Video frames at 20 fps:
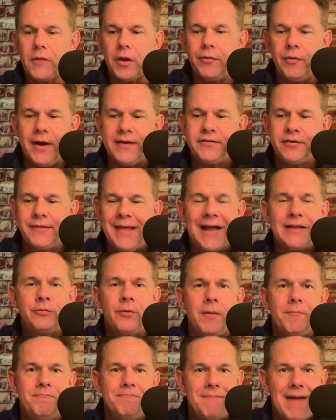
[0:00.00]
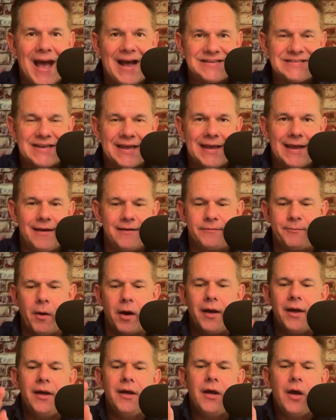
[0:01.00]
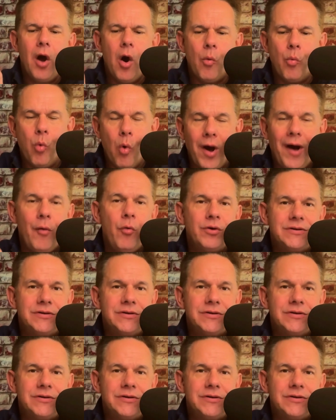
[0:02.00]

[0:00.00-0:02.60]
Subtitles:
right? So that's what masking is. But what